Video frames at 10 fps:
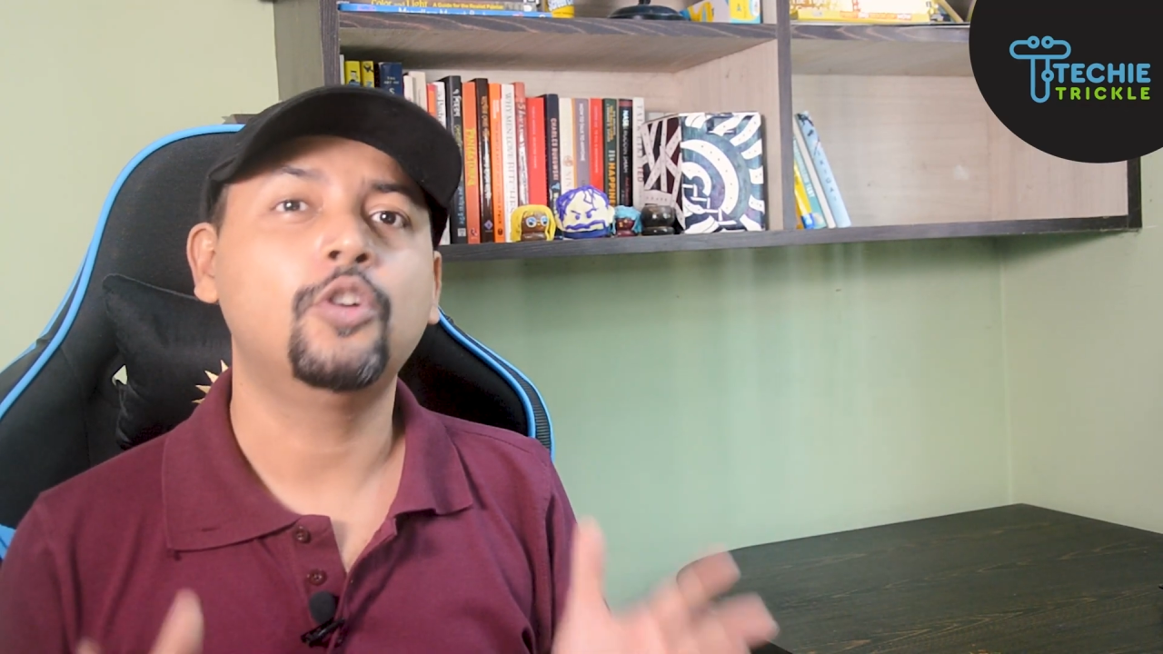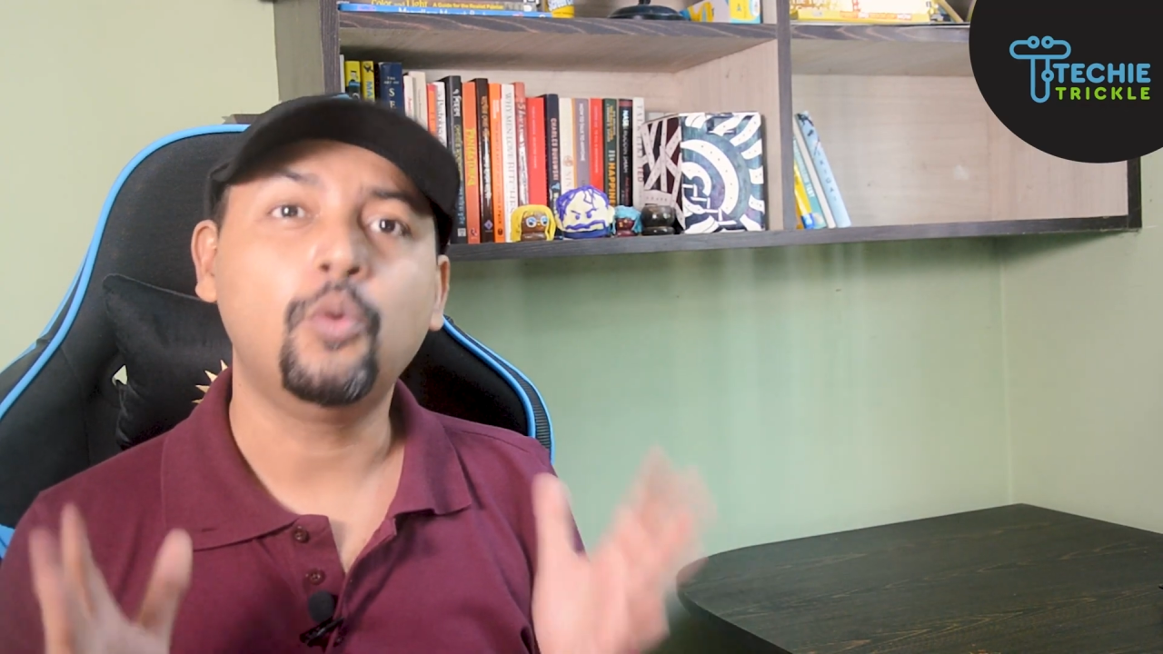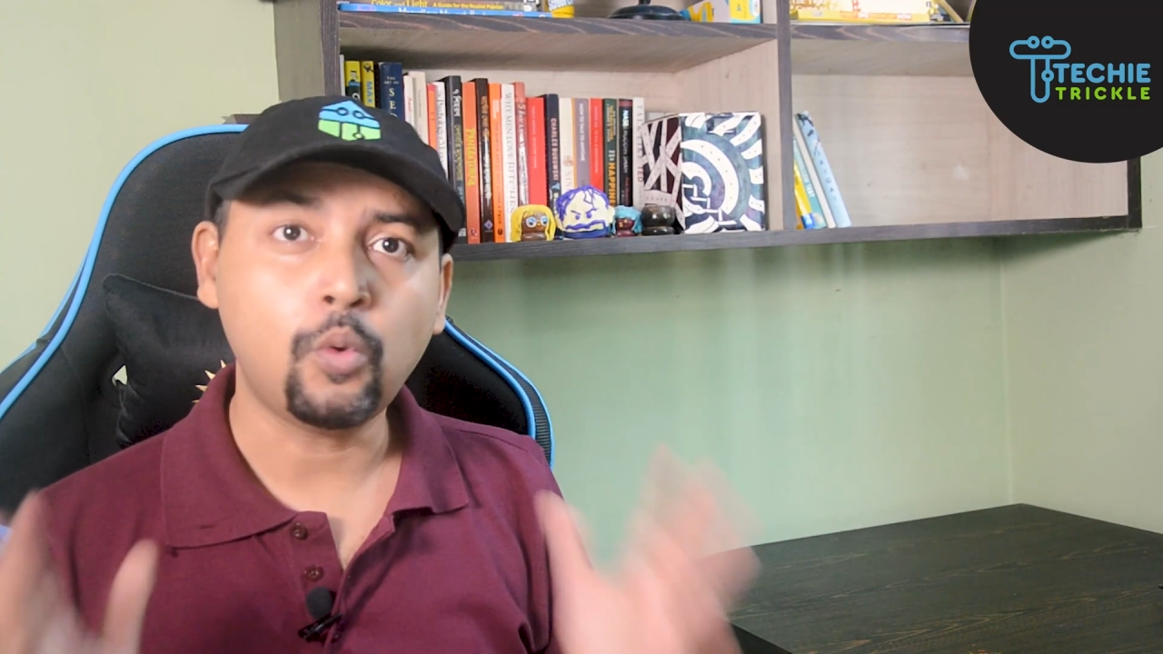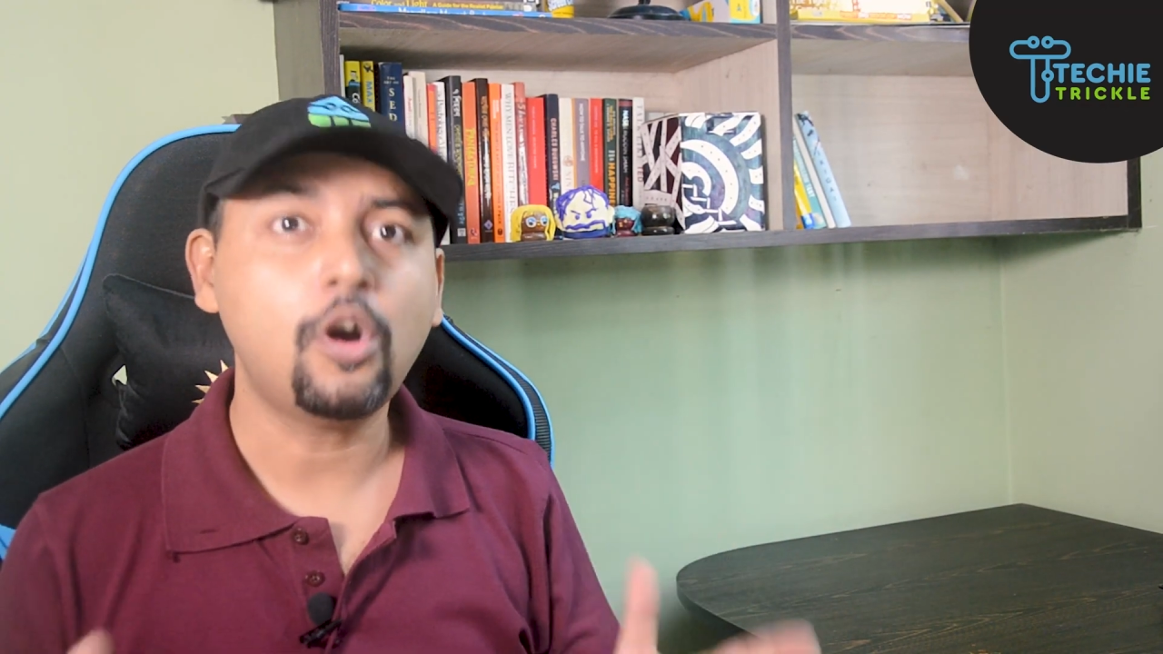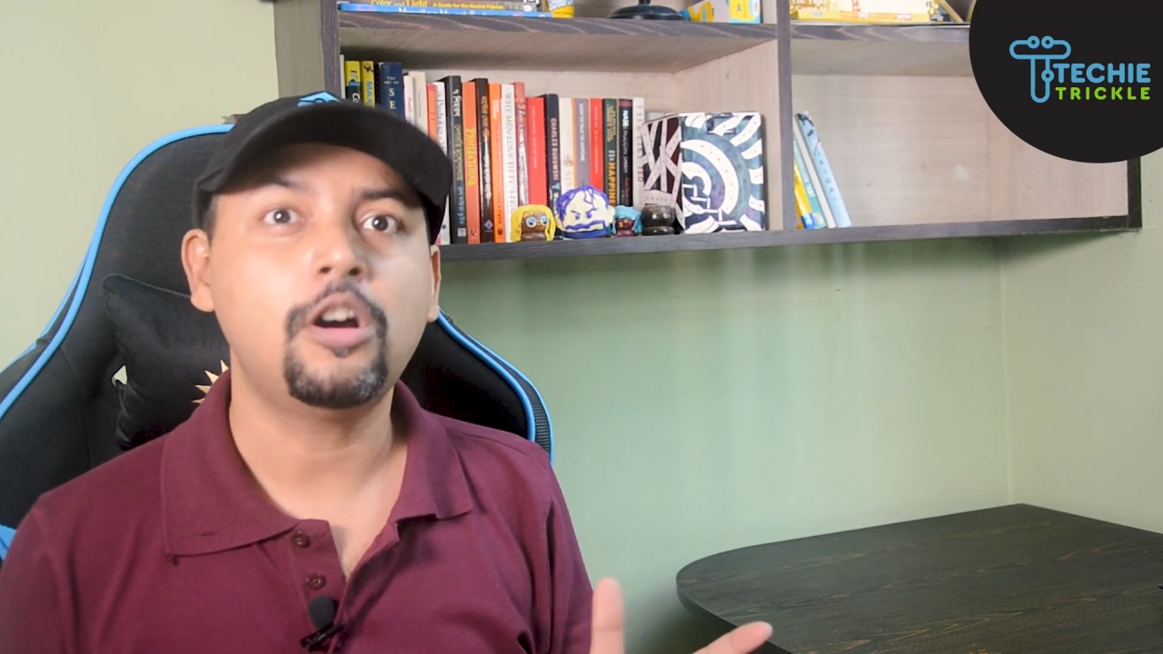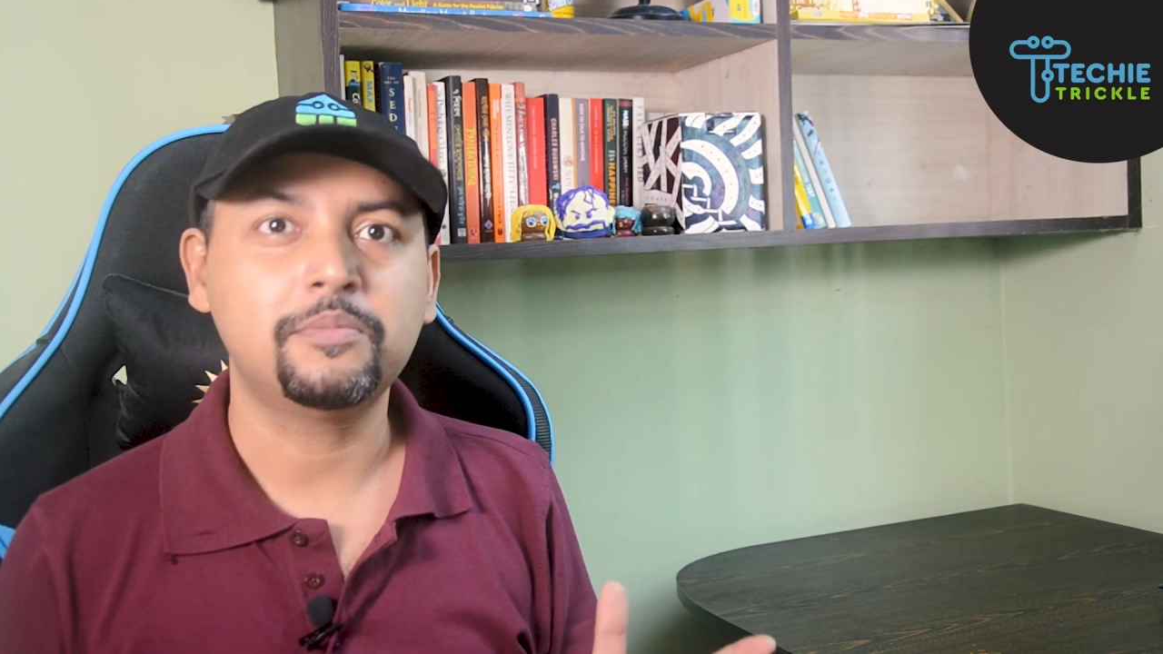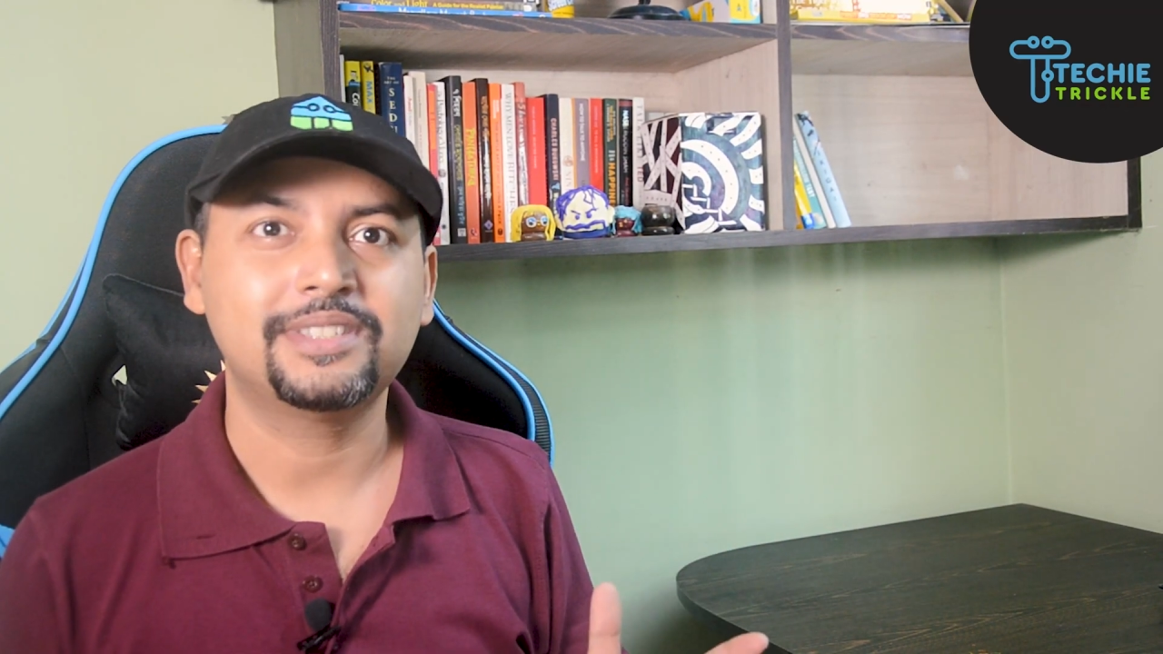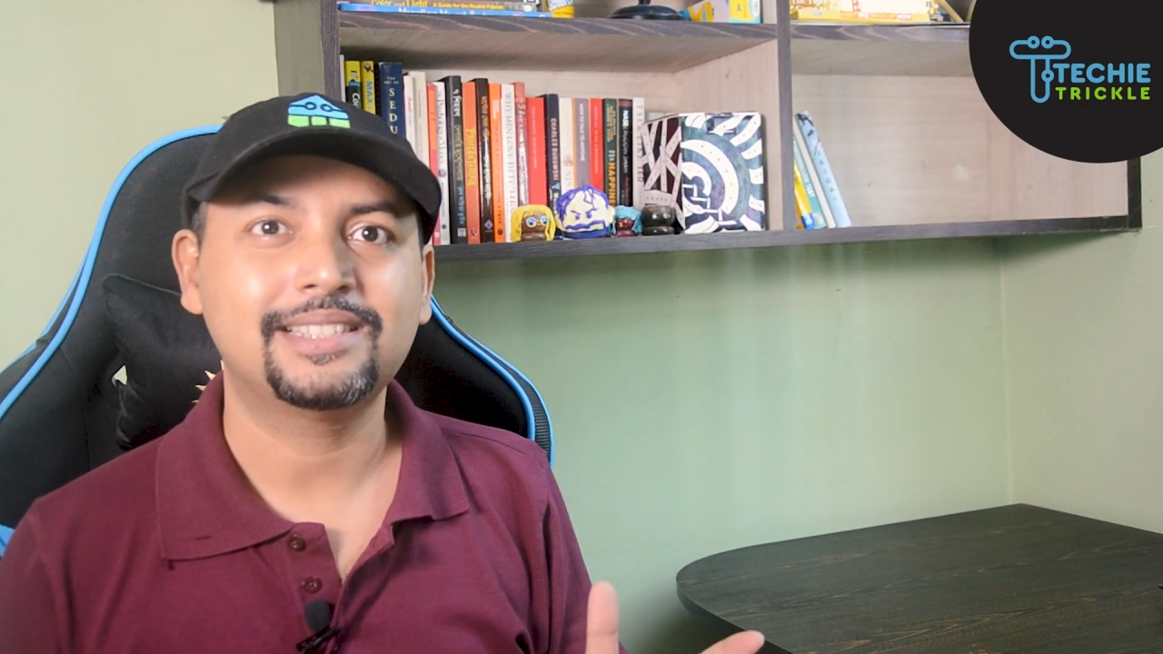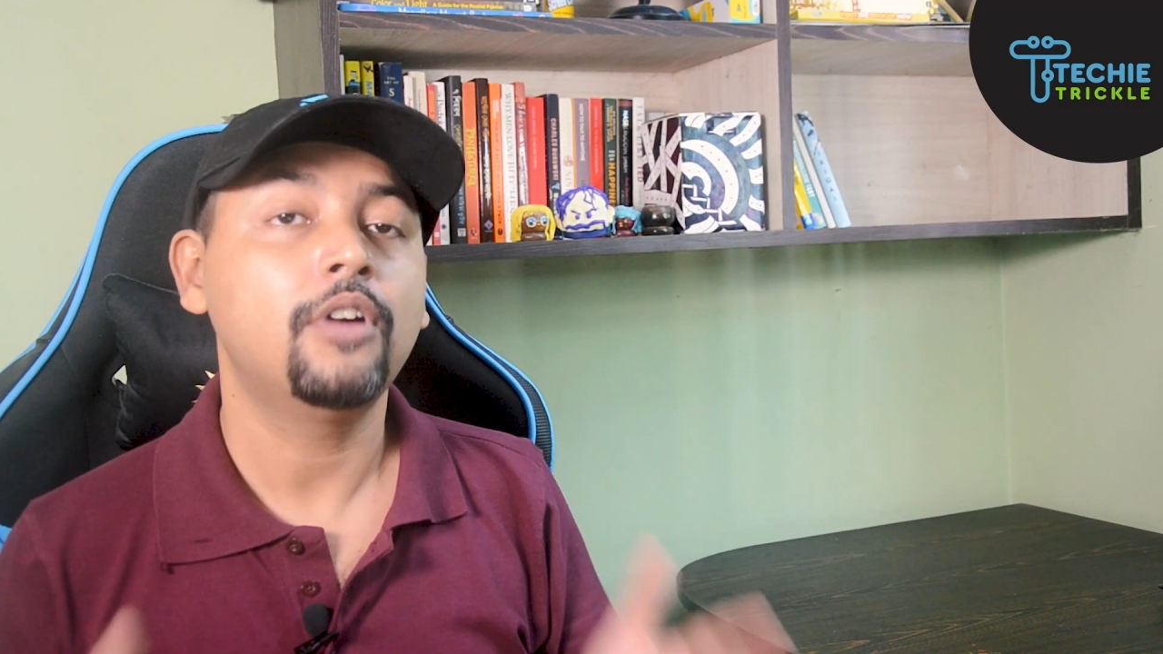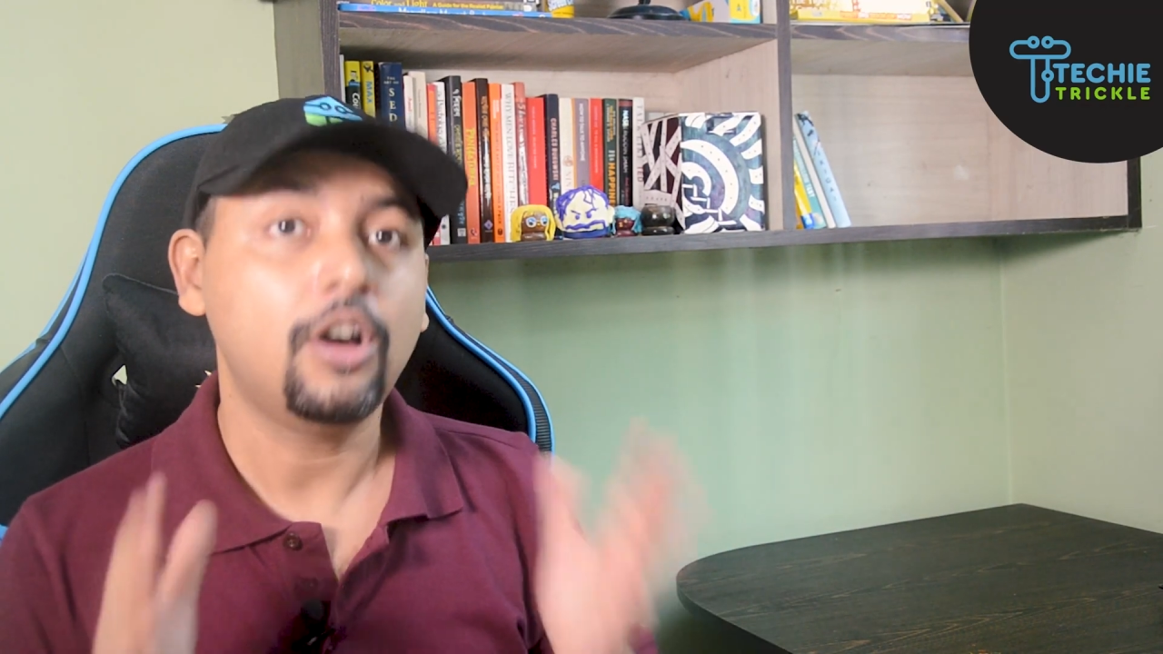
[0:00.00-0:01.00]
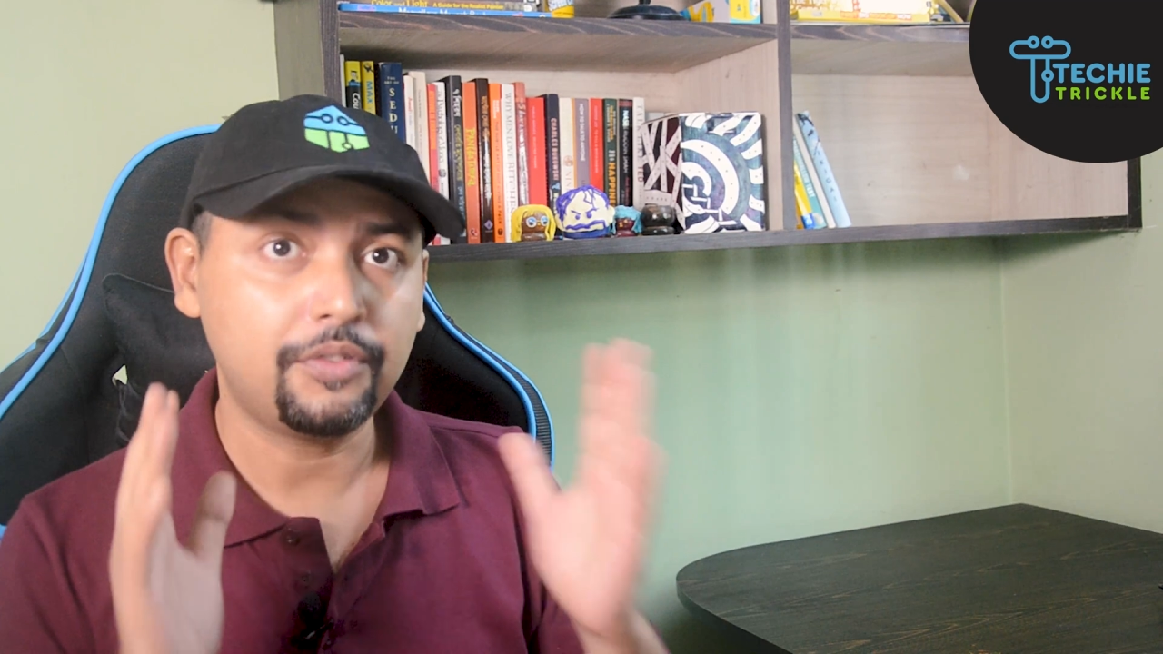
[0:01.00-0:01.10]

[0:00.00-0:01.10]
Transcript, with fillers: worms.